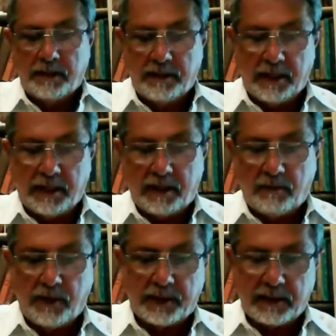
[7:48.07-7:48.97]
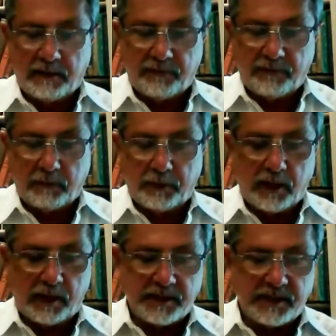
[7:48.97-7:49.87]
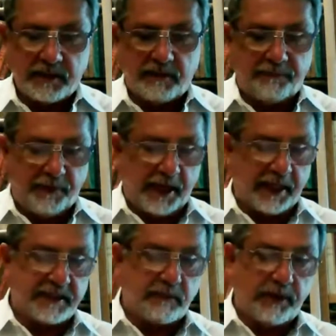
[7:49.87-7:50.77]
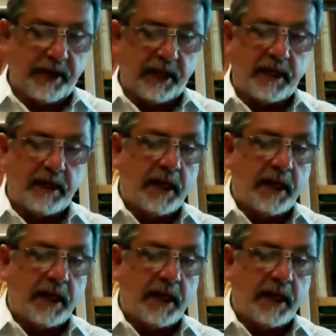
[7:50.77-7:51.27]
that I want to cover in regards to the feds, where they